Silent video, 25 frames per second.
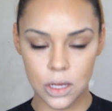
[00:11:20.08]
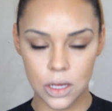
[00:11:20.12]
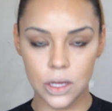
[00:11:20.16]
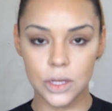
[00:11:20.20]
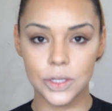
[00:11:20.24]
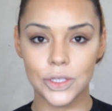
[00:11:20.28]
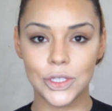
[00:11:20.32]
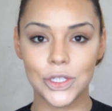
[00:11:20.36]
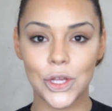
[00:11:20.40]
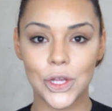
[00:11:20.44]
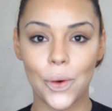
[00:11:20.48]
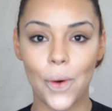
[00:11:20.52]

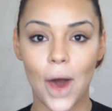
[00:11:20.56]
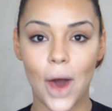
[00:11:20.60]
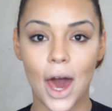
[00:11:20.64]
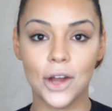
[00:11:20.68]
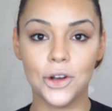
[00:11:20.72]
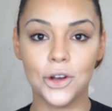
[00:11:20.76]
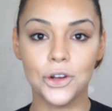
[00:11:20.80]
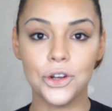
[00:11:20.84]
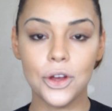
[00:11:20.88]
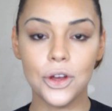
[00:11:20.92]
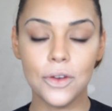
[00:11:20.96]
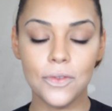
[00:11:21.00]
So I
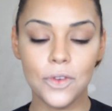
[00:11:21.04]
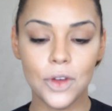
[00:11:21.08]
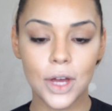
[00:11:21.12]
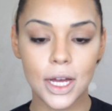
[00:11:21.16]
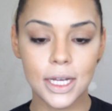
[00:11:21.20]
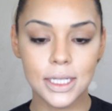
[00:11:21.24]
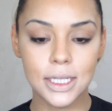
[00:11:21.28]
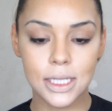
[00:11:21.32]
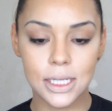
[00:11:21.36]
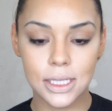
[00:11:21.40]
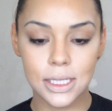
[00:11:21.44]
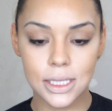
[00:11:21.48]
don't know if you
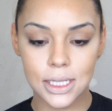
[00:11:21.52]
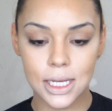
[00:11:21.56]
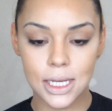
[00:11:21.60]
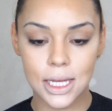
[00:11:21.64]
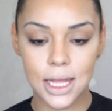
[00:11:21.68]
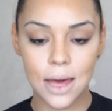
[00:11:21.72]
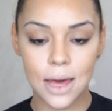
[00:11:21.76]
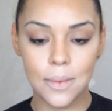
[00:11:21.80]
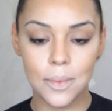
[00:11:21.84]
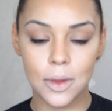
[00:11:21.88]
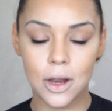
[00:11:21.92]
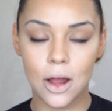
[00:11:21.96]
guys can see
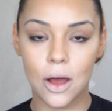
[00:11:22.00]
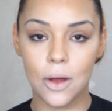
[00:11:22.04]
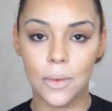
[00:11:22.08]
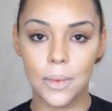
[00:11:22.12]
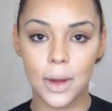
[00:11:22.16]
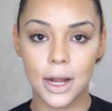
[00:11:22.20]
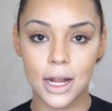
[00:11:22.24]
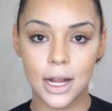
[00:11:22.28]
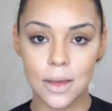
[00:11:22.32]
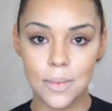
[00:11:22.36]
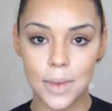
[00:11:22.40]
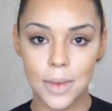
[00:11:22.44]
that, but
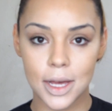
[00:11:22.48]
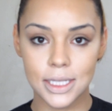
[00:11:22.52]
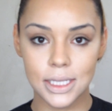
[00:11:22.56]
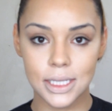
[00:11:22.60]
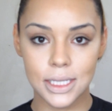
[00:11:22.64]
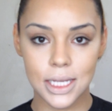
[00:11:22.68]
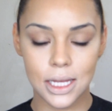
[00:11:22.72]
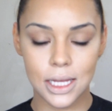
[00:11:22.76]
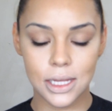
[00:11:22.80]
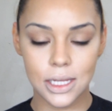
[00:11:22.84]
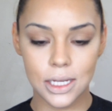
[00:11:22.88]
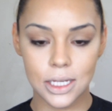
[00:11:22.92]
already my
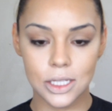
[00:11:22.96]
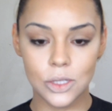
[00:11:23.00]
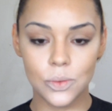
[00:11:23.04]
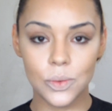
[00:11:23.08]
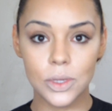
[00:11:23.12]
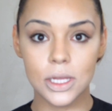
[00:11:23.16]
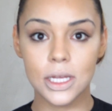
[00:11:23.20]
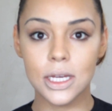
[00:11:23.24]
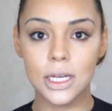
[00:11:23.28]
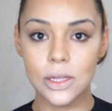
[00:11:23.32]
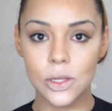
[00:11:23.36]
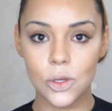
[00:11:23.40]
skin looks
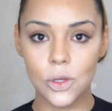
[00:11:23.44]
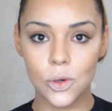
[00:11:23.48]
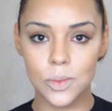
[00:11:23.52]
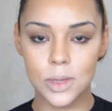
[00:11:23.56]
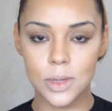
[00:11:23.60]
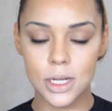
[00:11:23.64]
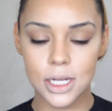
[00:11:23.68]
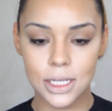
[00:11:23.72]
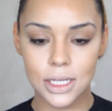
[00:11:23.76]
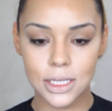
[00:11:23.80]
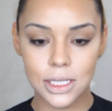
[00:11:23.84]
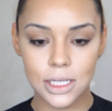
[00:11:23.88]
really
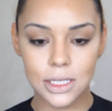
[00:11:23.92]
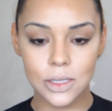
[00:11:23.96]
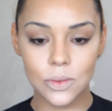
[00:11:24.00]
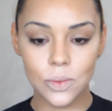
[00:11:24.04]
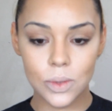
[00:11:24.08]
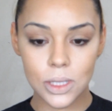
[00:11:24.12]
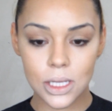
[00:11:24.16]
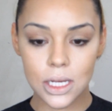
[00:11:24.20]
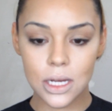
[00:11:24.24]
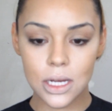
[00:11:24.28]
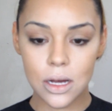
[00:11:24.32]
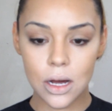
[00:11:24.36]
luminous. It's
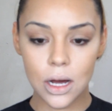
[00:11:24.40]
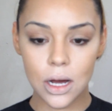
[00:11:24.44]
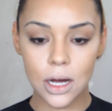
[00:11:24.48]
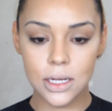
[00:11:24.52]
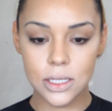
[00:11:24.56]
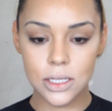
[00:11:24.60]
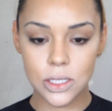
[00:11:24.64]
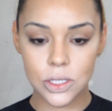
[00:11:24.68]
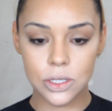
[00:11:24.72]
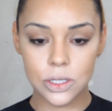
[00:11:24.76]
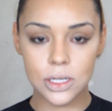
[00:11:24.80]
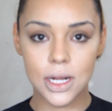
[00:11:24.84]
really
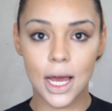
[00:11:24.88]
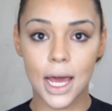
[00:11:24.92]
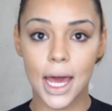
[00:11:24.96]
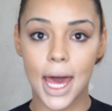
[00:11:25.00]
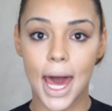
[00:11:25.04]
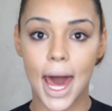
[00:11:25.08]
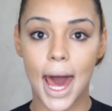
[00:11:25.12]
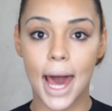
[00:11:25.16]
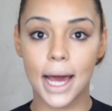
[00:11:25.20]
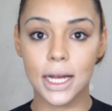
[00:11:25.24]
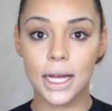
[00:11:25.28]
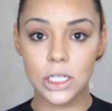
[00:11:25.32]
contoured. I
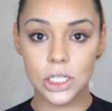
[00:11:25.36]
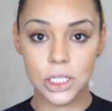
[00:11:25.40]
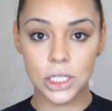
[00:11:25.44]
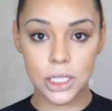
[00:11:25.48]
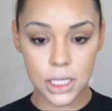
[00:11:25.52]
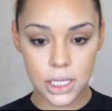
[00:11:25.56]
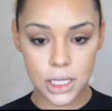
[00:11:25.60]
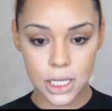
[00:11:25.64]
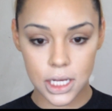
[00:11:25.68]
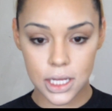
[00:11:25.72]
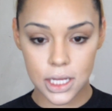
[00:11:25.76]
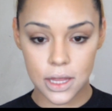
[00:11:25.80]
actually
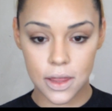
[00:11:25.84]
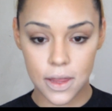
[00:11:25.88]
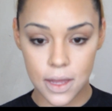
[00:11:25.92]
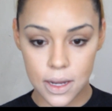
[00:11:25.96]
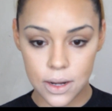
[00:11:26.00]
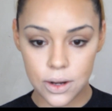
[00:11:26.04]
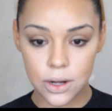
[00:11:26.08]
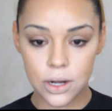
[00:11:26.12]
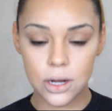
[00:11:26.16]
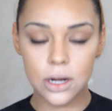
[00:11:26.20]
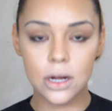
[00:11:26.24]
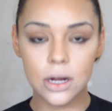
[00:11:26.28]
look
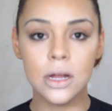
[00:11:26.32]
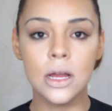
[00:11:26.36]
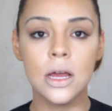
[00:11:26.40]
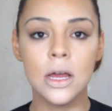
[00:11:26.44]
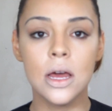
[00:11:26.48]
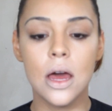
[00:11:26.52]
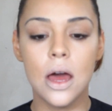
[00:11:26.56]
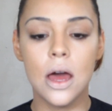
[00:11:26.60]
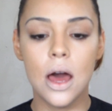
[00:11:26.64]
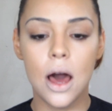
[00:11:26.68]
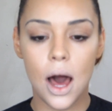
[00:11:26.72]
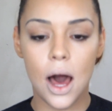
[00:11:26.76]
thinner.
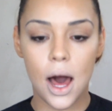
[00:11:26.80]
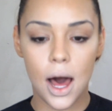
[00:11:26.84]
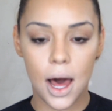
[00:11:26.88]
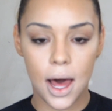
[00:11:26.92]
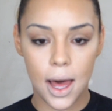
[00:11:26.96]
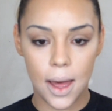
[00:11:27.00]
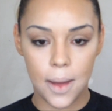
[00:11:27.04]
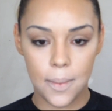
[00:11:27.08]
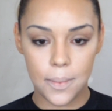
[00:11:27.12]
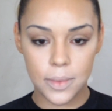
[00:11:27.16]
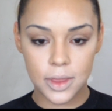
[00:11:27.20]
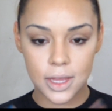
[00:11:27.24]

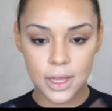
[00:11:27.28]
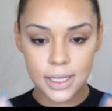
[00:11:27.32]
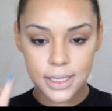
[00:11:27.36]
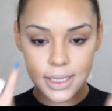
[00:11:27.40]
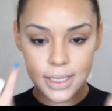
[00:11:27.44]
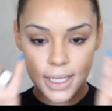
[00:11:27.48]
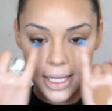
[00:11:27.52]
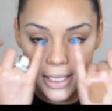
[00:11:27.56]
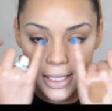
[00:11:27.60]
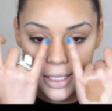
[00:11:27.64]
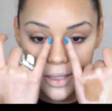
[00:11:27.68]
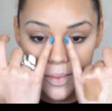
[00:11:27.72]
The
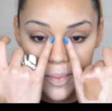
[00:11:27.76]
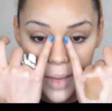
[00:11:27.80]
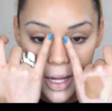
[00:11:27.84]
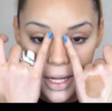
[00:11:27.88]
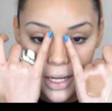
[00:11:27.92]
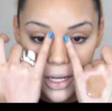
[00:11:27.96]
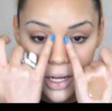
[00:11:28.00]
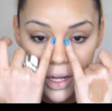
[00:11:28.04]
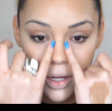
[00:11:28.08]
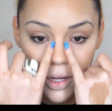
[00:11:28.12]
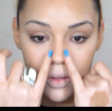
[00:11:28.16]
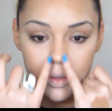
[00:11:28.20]
sides of my
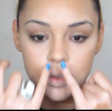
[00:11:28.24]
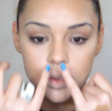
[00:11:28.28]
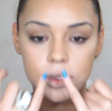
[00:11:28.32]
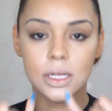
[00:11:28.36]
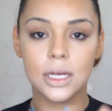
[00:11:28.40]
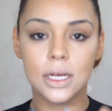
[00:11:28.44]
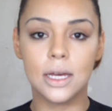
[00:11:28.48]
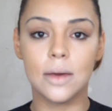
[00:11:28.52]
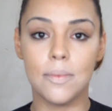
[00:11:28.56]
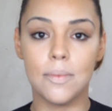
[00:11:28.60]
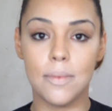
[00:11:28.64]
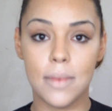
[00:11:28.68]
nose
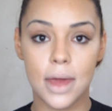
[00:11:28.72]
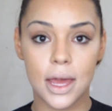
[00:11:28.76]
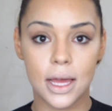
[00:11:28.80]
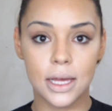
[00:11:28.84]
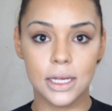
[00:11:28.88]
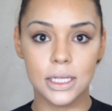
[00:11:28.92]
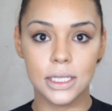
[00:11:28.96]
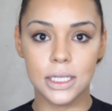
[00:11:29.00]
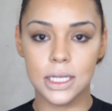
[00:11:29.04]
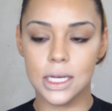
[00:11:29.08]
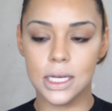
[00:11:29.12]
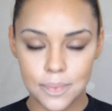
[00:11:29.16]
look
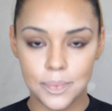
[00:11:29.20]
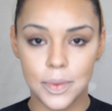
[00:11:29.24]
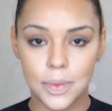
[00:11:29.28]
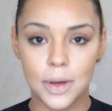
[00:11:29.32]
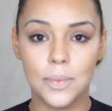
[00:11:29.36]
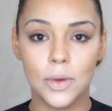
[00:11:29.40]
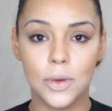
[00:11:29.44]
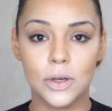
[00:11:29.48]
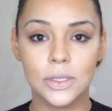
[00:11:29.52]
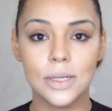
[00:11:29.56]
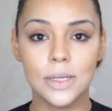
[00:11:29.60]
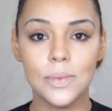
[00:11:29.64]
amazing. But
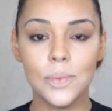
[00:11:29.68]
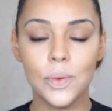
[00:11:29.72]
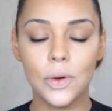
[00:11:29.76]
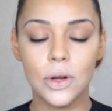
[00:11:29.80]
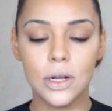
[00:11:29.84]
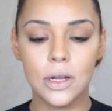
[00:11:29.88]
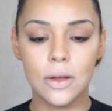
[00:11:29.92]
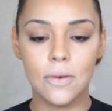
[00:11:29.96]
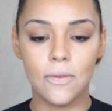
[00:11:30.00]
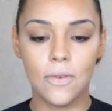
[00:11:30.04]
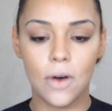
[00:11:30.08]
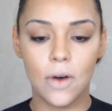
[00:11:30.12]
most
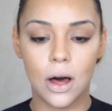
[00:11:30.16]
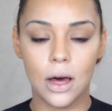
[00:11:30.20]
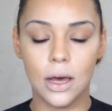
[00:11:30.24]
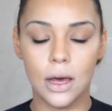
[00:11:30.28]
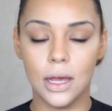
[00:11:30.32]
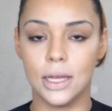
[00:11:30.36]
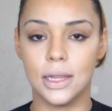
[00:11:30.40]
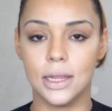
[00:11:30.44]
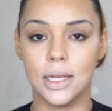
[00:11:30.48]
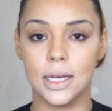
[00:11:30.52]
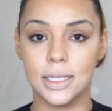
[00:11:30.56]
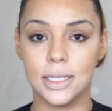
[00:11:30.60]
important of all,
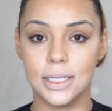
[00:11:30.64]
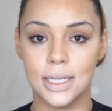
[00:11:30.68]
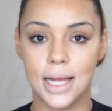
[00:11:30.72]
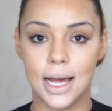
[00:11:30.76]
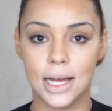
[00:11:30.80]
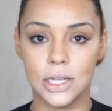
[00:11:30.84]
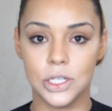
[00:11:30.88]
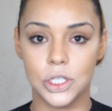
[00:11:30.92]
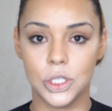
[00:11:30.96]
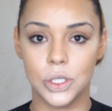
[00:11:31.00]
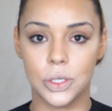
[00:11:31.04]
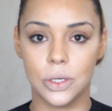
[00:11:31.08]
it looks
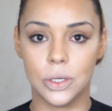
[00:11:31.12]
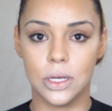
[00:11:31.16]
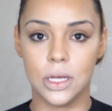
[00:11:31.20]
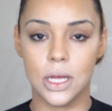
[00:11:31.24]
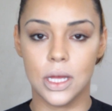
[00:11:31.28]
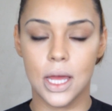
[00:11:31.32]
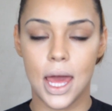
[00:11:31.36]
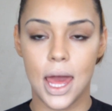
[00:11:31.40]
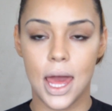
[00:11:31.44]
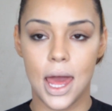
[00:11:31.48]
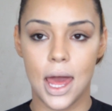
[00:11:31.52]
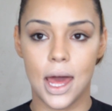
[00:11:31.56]
natural.
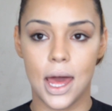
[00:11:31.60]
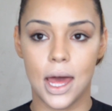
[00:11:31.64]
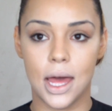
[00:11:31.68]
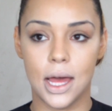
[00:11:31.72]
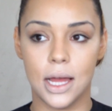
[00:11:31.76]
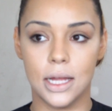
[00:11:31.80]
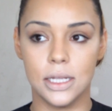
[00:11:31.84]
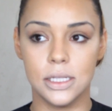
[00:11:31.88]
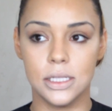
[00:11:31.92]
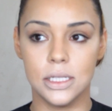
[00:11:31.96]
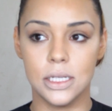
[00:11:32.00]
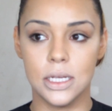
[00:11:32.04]

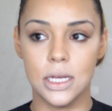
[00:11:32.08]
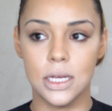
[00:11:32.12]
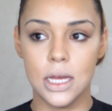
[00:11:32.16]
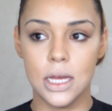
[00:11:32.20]
And